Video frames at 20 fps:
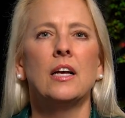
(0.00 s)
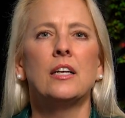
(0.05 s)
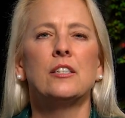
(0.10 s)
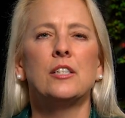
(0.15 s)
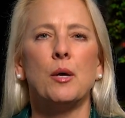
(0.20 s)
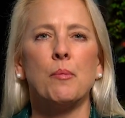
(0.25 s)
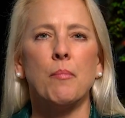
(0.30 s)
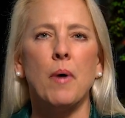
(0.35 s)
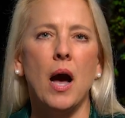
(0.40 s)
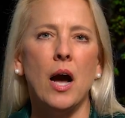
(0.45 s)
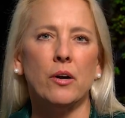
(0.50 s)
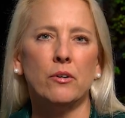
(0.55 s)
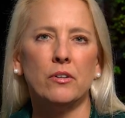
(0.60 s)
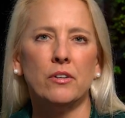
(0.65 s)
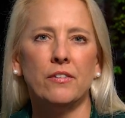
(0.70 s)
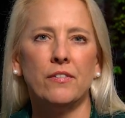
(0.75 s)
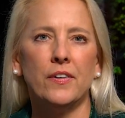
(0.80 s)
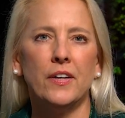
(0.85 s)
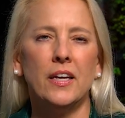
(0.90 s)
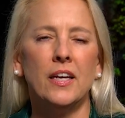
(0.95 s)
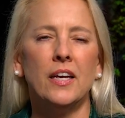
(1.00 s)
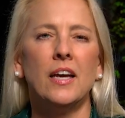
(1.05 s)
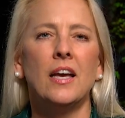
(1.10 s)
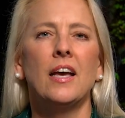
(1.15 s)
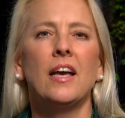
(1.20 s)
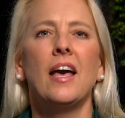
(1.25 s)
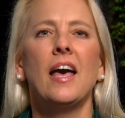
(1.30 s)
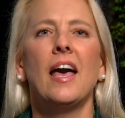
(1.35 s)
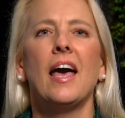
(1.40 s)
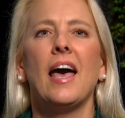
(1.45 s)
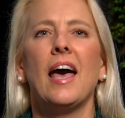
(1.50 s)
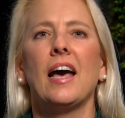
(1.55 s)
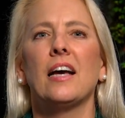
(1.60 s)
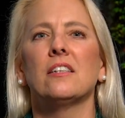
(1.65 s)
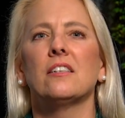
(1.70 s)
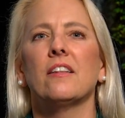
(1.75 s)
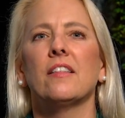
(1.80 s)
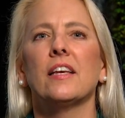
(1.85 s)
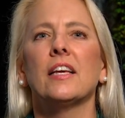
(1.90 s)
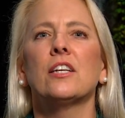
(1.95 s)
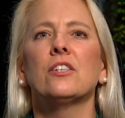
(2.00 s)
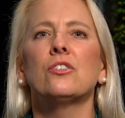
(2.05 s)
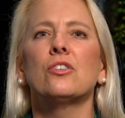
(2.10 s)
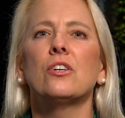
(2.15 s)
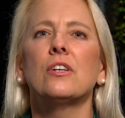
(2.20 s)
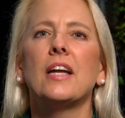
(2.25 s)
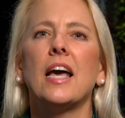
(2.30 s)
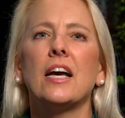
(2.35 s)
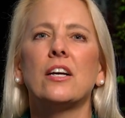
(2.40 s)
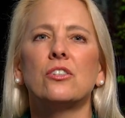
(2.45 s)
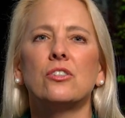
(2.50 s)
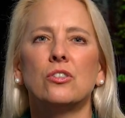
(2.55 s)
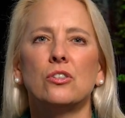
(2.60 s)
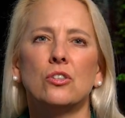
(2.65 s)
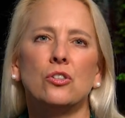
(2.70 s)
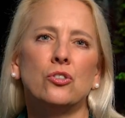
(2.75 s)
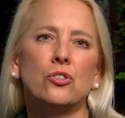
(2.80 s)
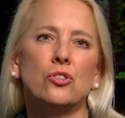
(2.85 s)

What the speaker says: Demography, and the International